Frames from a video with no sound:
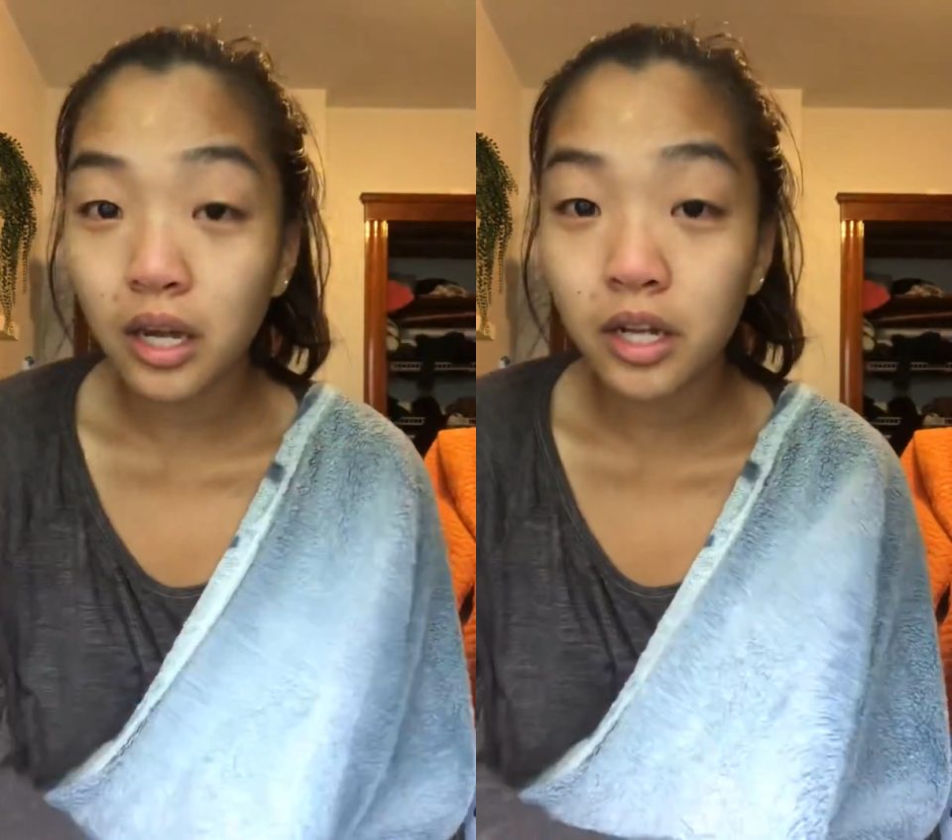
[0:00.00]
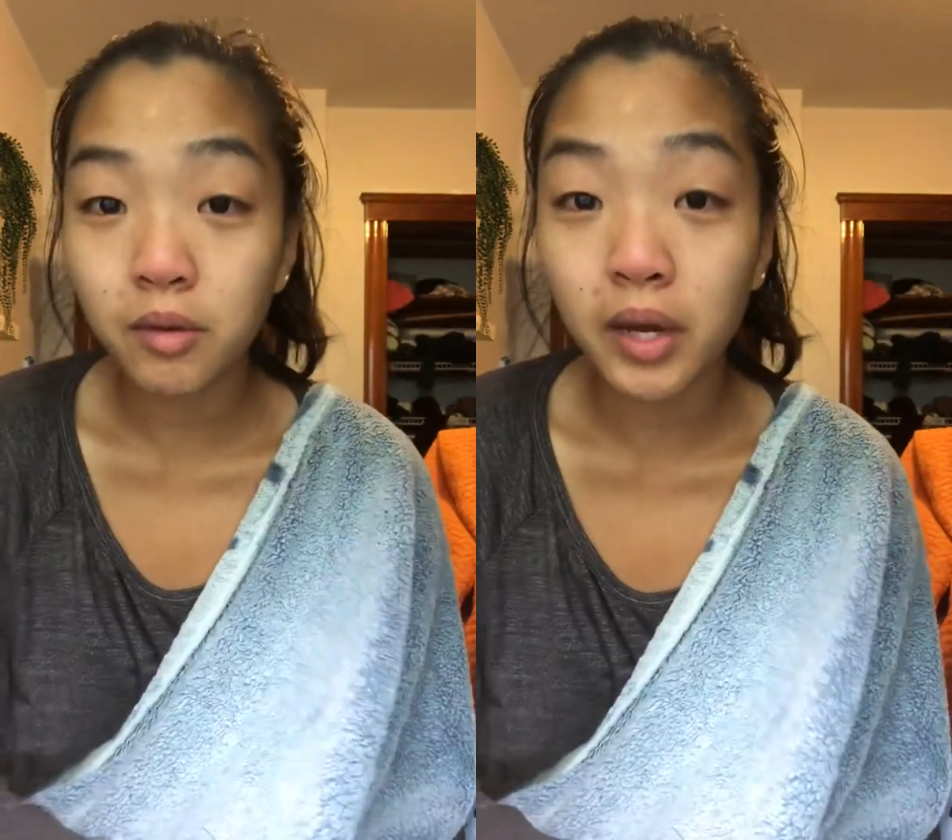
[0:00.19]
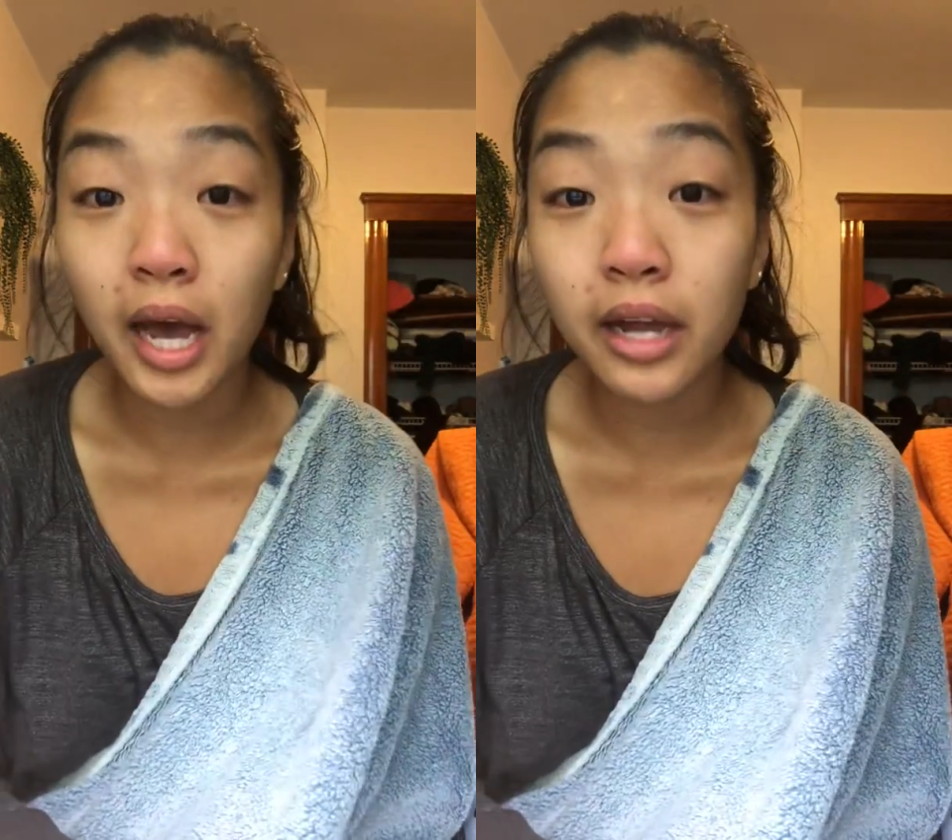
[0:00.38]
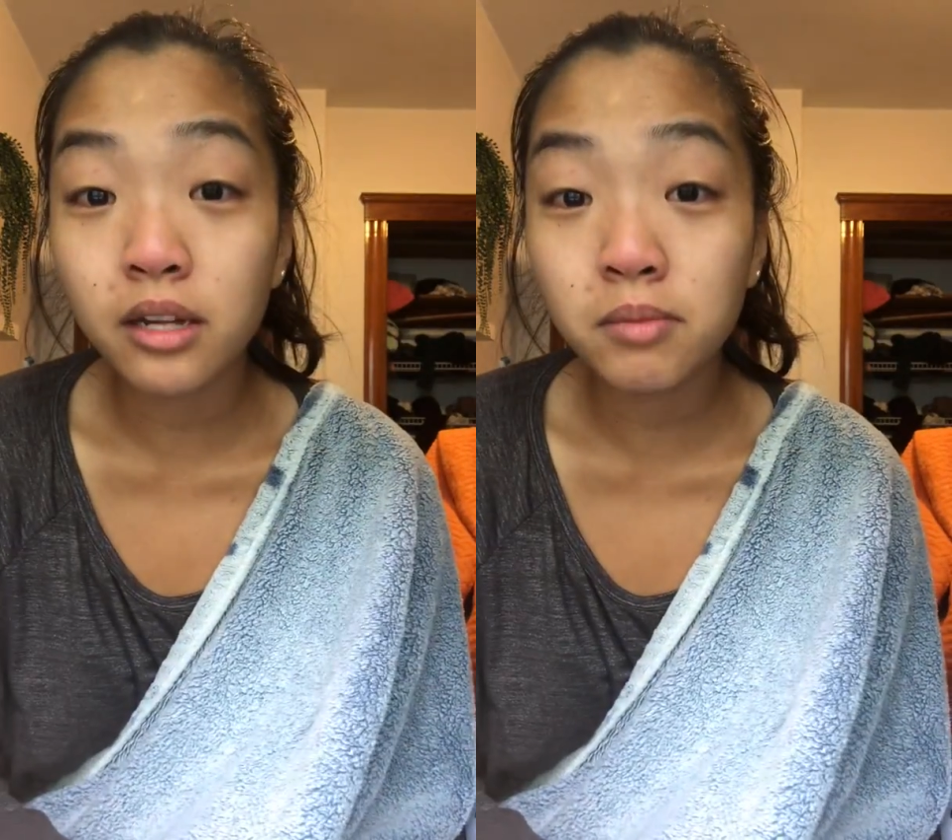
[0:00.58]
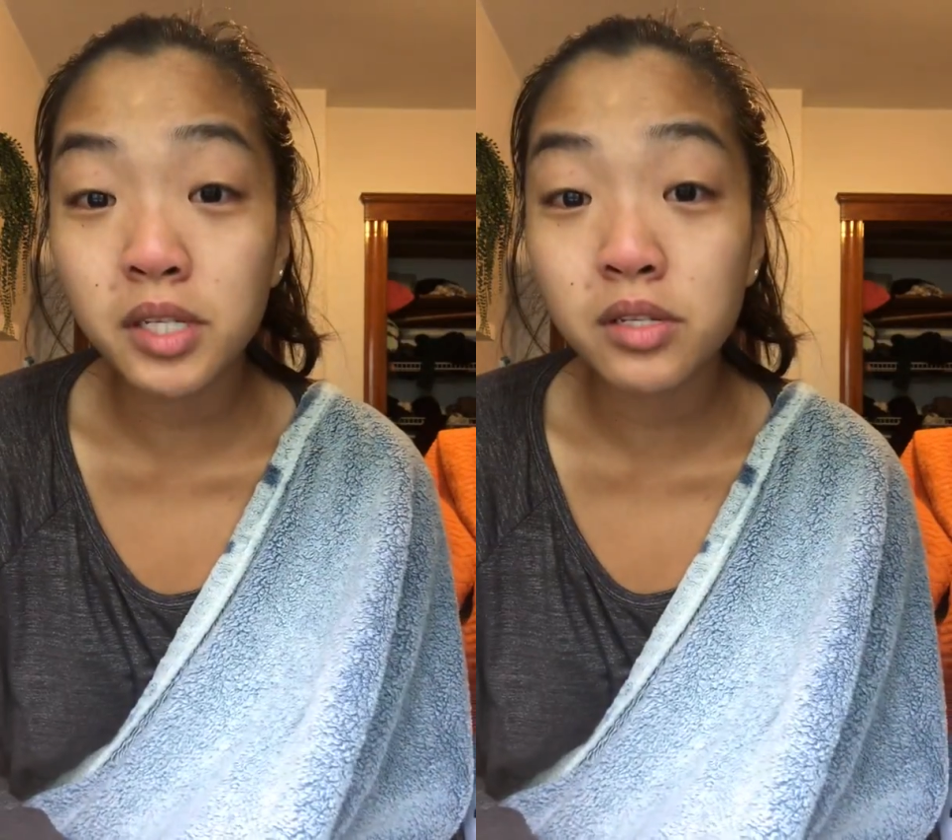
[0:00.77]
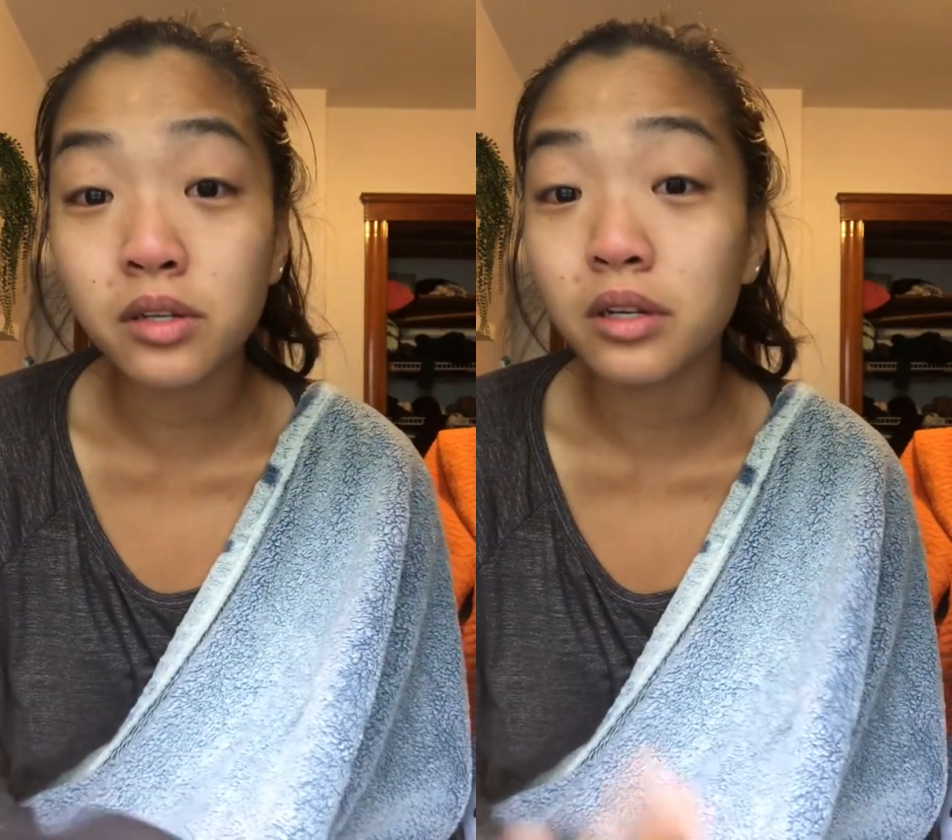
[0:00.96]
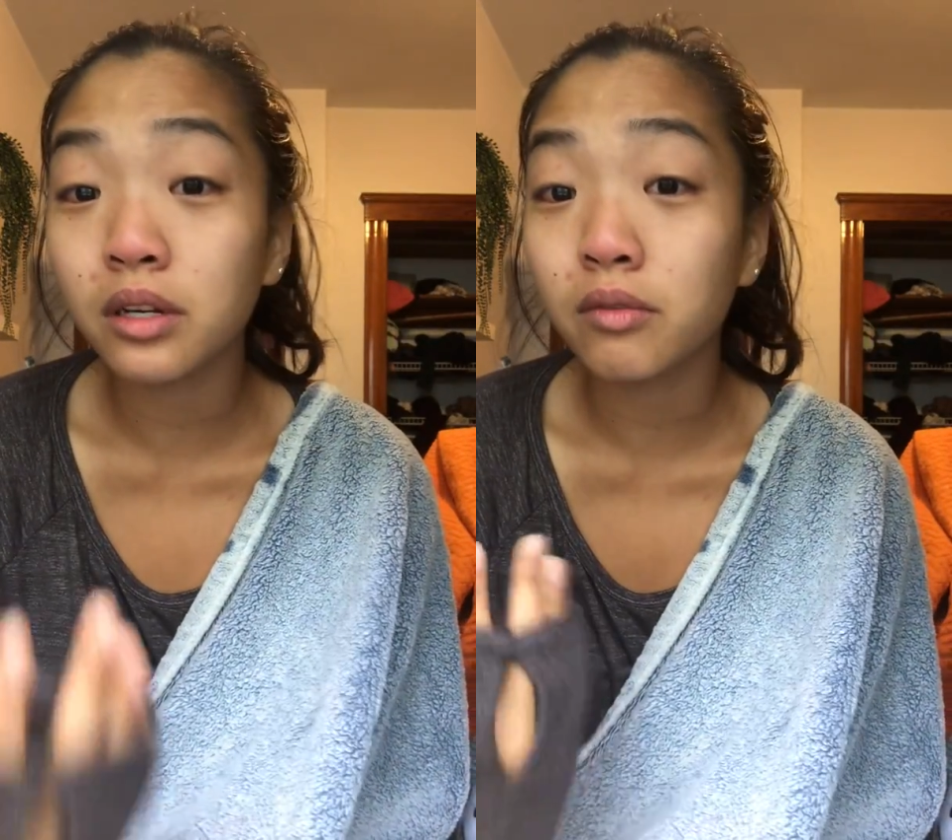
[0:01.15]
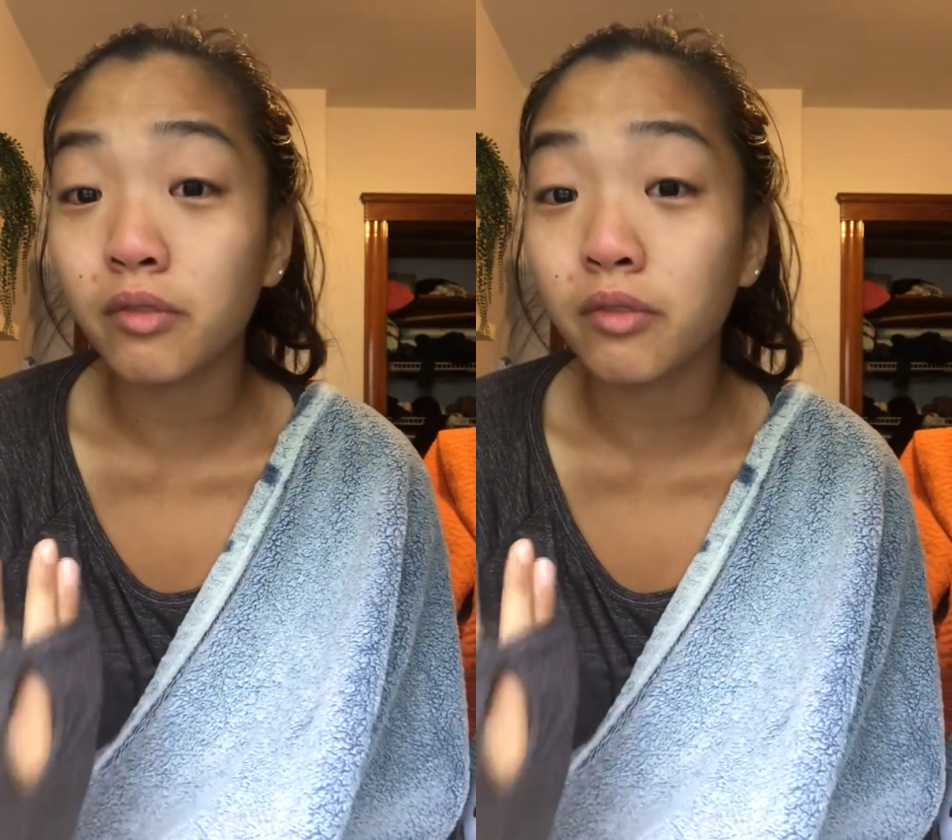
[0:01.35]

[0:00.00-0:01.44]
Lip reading: anyway, I didn't mean to